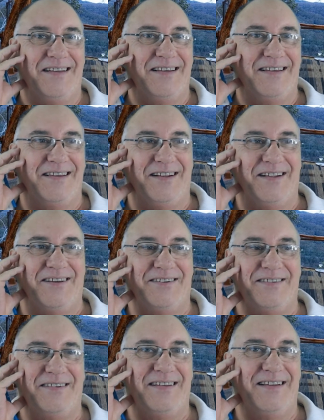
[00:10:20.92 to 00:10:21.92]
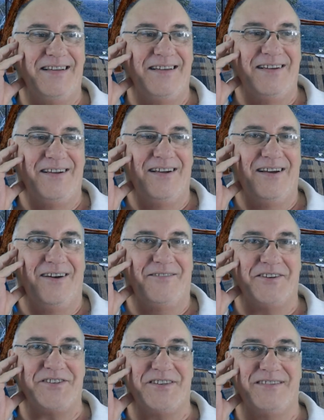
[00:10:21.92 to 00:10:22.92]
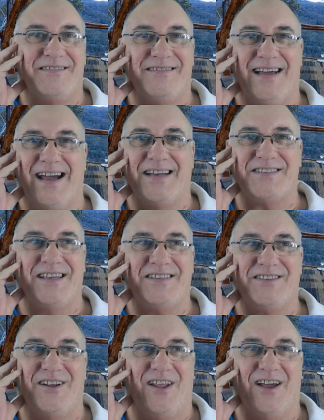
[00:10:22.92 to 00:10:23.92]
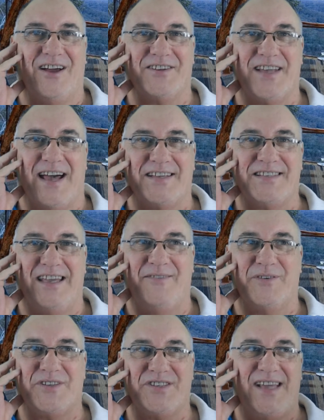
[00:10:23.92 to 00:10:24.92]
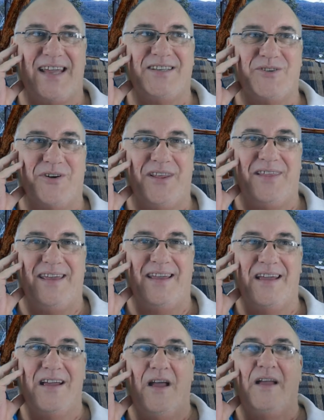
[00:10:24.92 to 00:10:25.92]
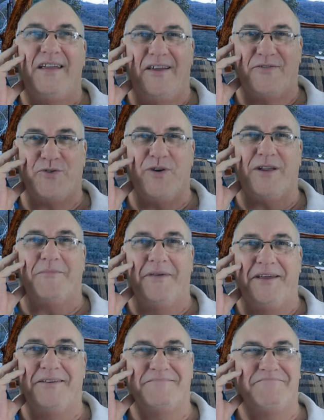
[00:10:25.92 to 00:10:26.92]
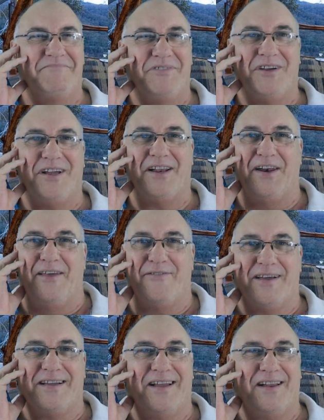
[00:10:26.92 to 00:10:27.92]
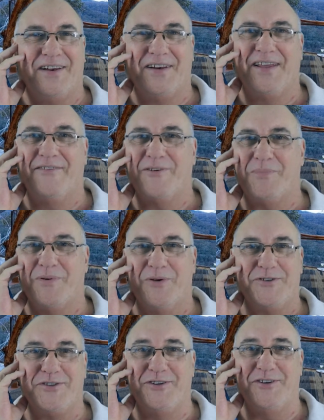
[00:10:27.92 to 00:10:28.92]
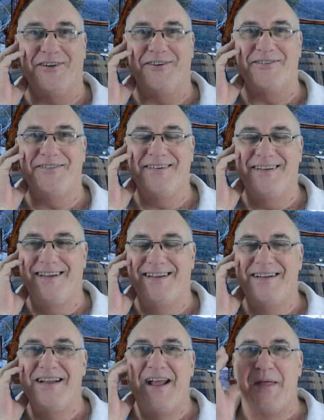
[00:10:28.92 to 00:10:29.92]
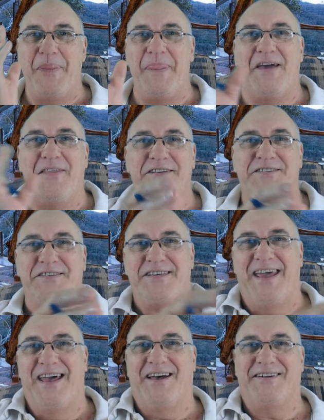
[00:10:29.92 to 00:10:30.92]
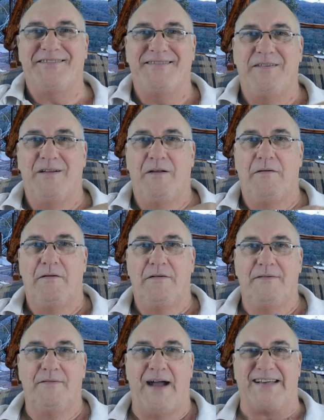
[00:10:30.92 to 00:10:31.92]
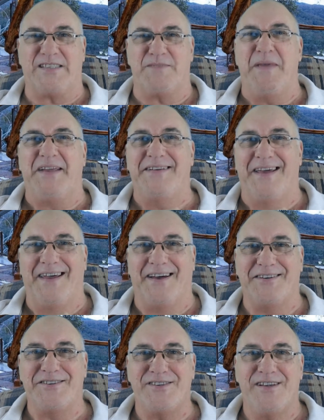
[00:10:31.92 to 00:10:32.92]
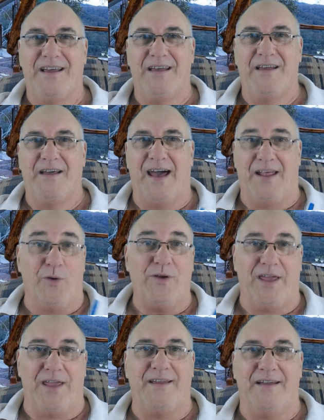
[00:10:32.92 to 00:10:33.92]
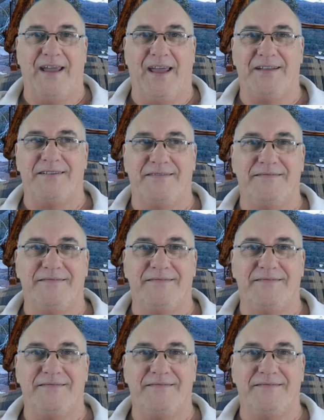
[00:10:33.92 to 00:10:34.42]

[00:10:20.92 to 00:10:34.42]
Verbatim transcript: and uh, I wasn't ask it's not like I was asking for sex or anything you've tricked me you clever clever person you and and this is how us MGTOWs are looking at